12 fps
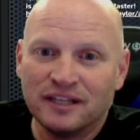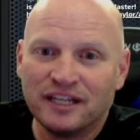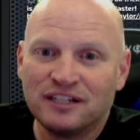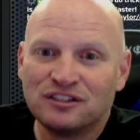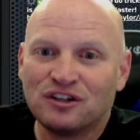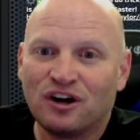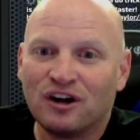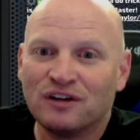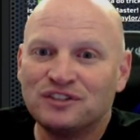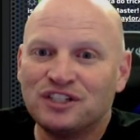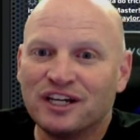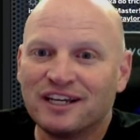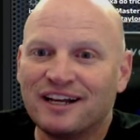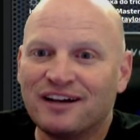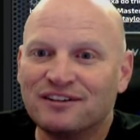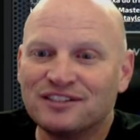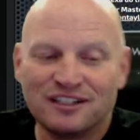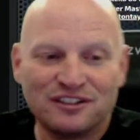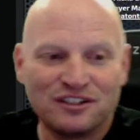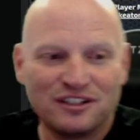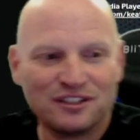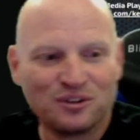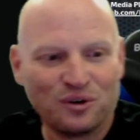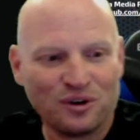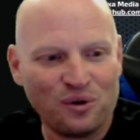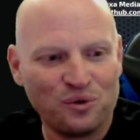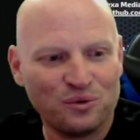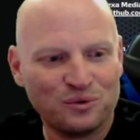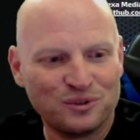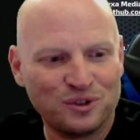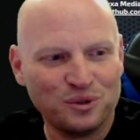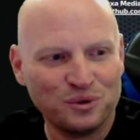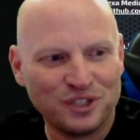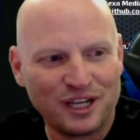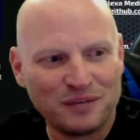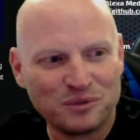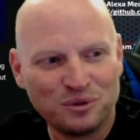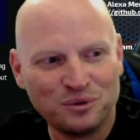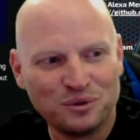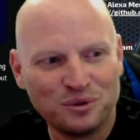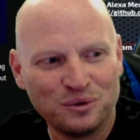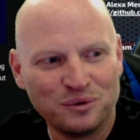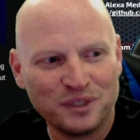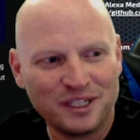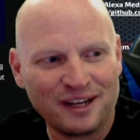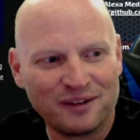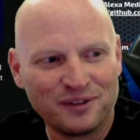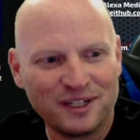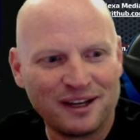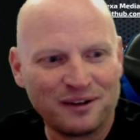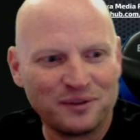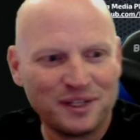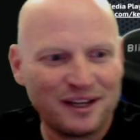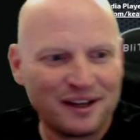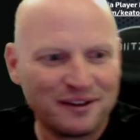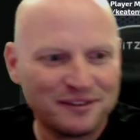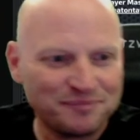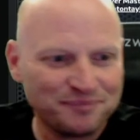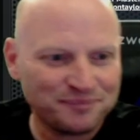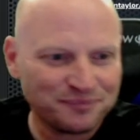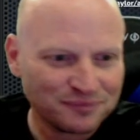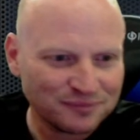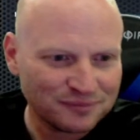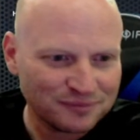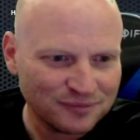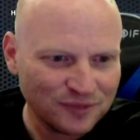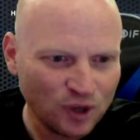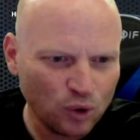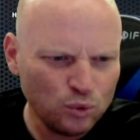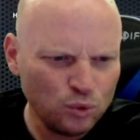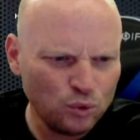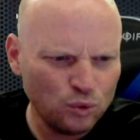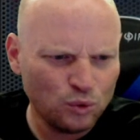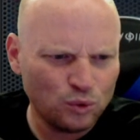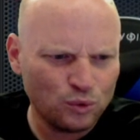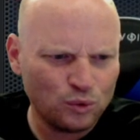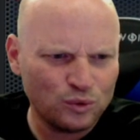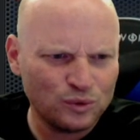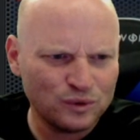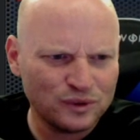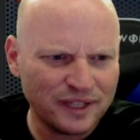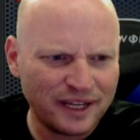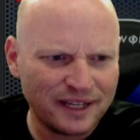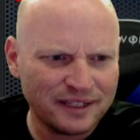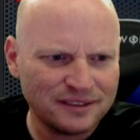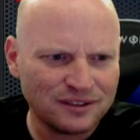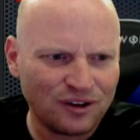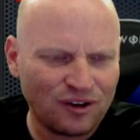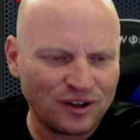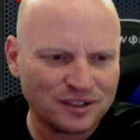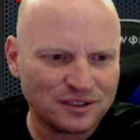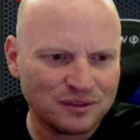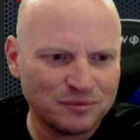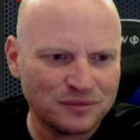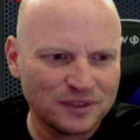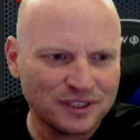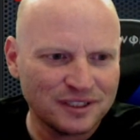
Latest carve, check it out. Send it to the Discord. Oh, cool, James. Cool, cool. What do you got? What do you got? What do you got? Ooh, that is awesome.